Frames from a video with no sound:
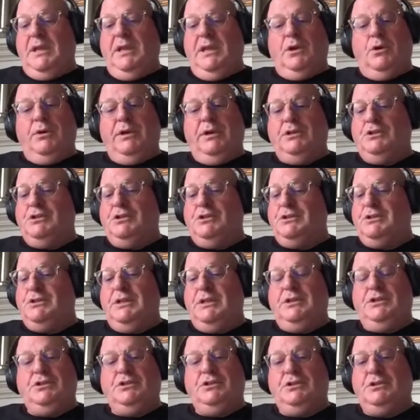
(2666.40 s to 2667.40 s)
it's
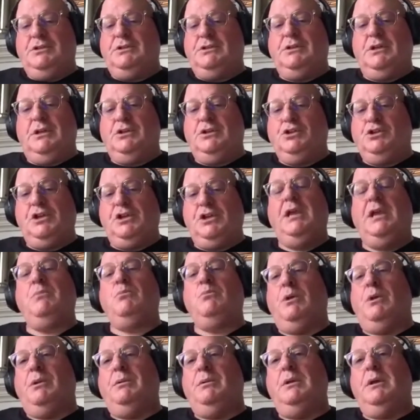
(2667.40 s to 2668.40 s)
just a
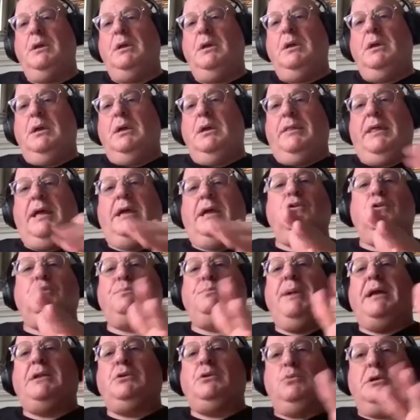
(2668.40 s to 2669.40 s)
shame when that goes
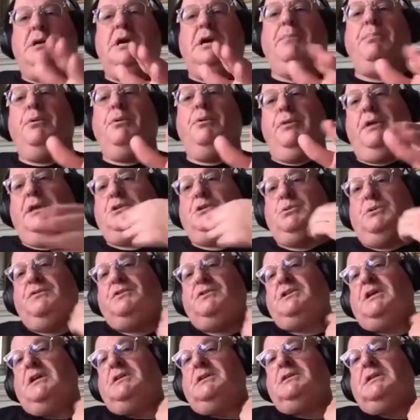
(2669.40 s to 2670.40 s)
back to a couple of things
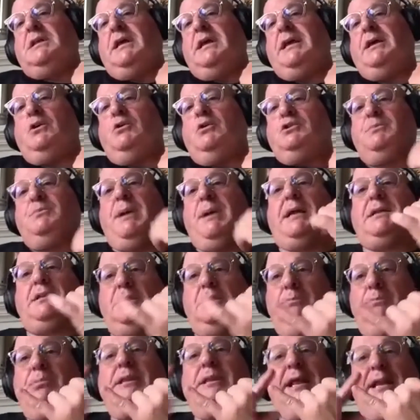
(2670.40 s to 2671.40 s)
we've said today. It goes back to
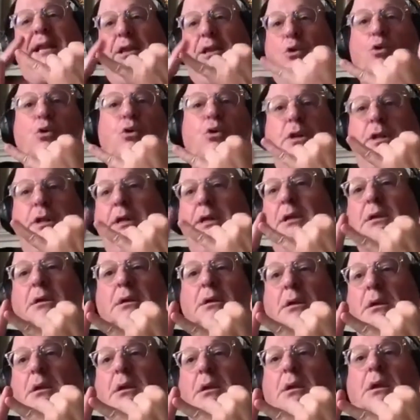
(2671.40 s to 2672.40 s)
the planning early.
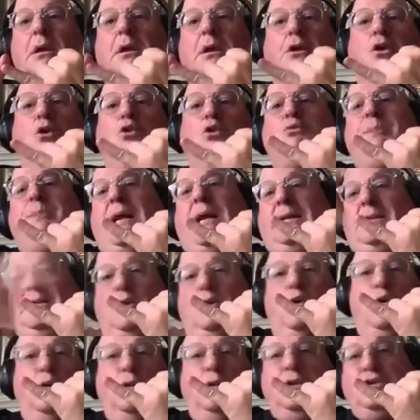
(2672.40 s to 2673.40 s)
It goes back to
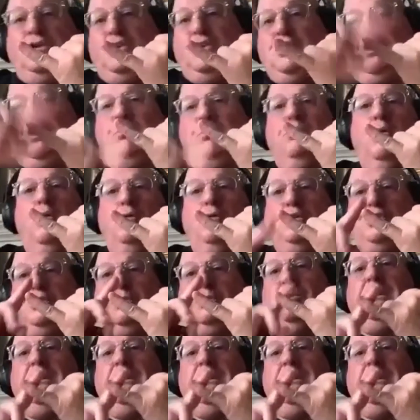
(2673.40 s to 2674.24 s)
the holistic approach